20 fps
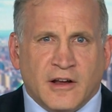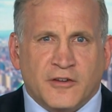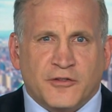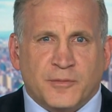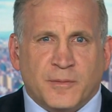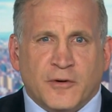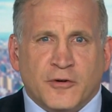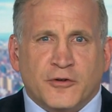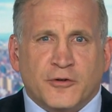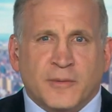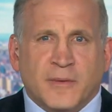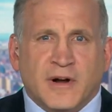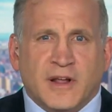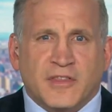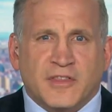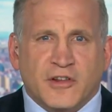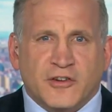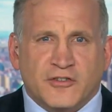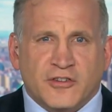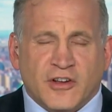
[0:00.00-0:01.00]
Spokesman
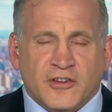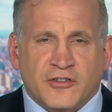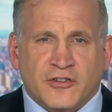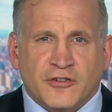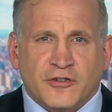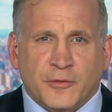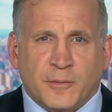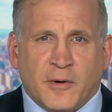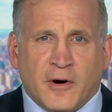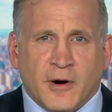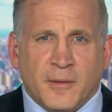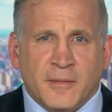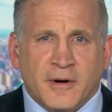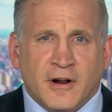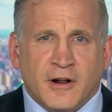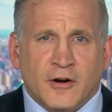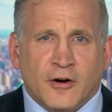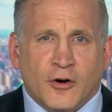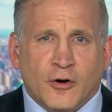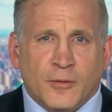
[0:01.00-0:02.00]
at the Justice Department
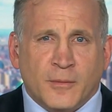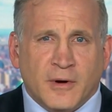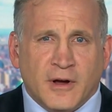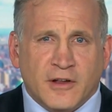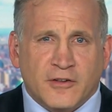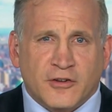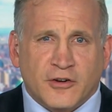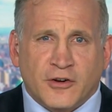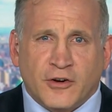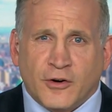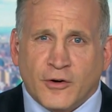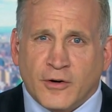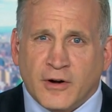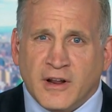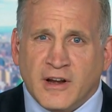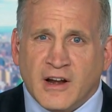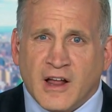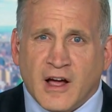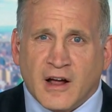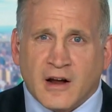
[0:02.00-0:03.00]
and Homeland Security
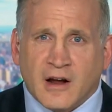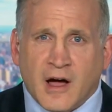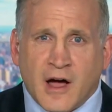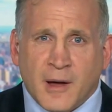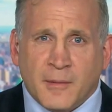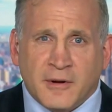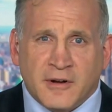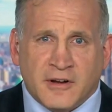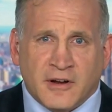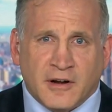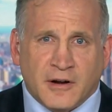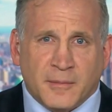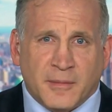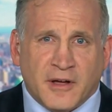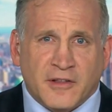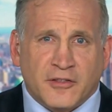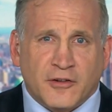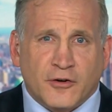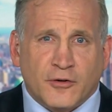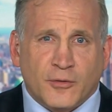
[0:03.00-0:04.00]
not commenting
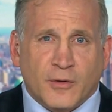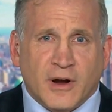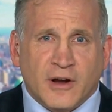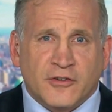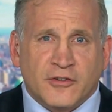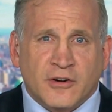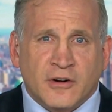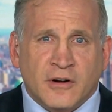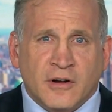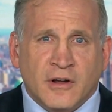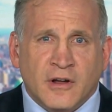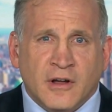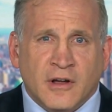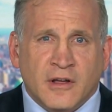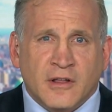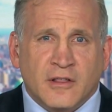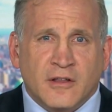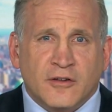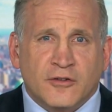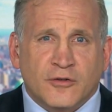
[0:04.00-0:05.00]
about the direction
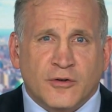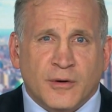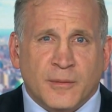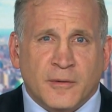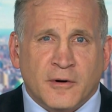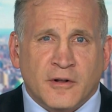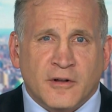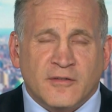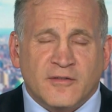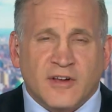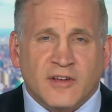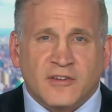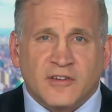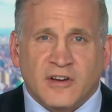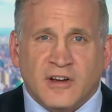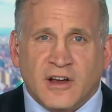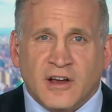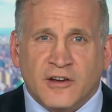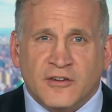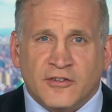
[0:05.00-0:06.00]
this criminal
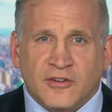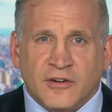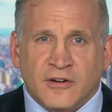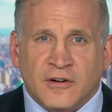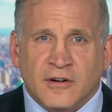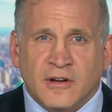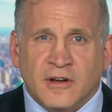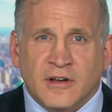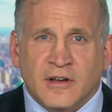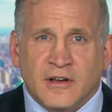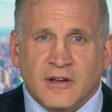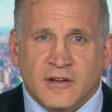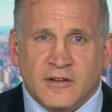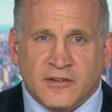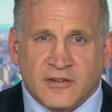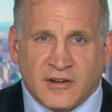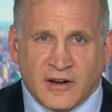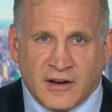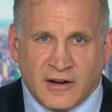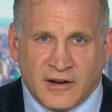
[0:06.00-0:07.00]
investigation
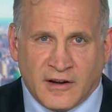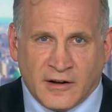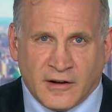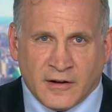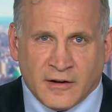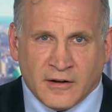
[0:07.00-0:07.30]
is taking.